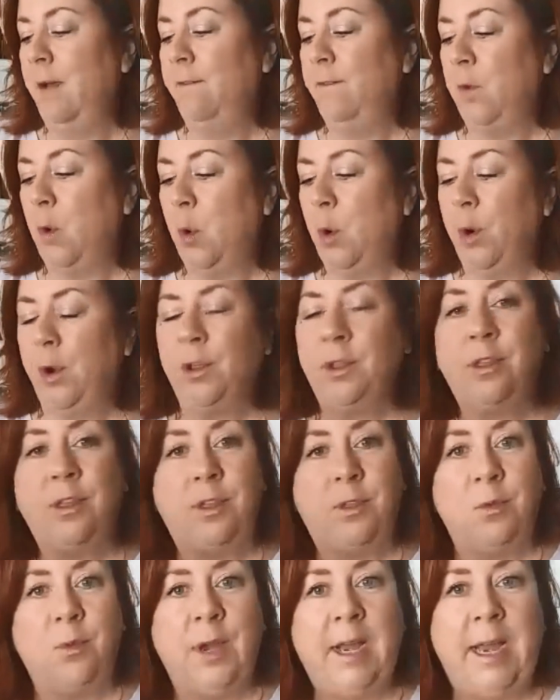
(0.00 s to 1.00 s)
for
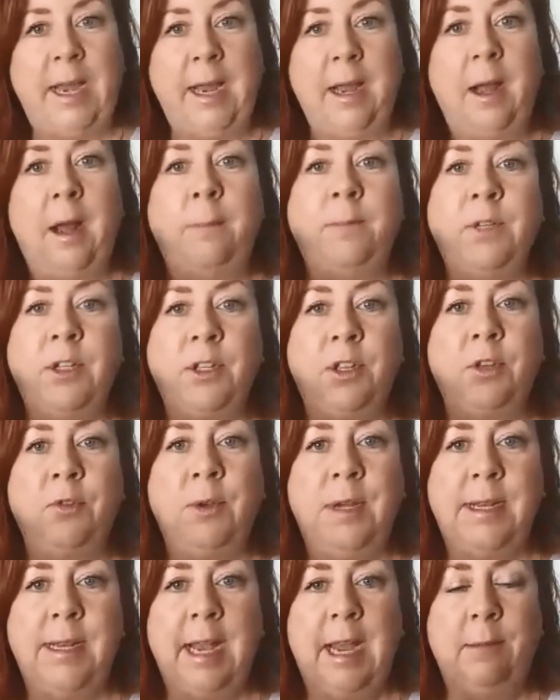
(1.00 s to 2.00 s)
up to
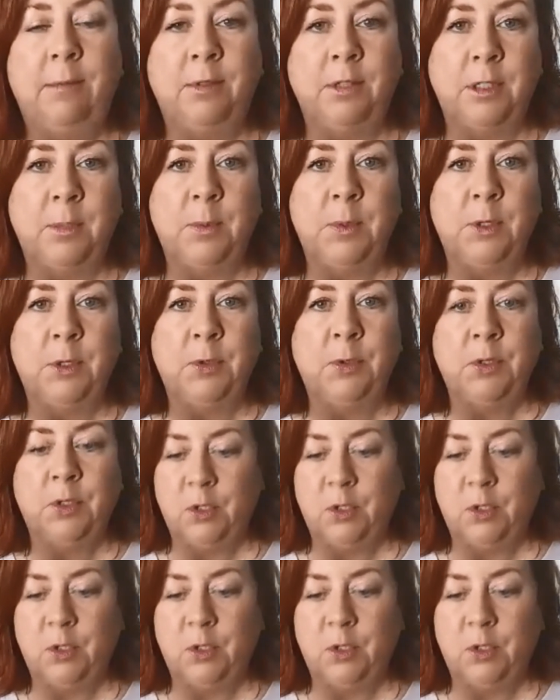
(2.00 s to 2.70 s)
3 tablespoons.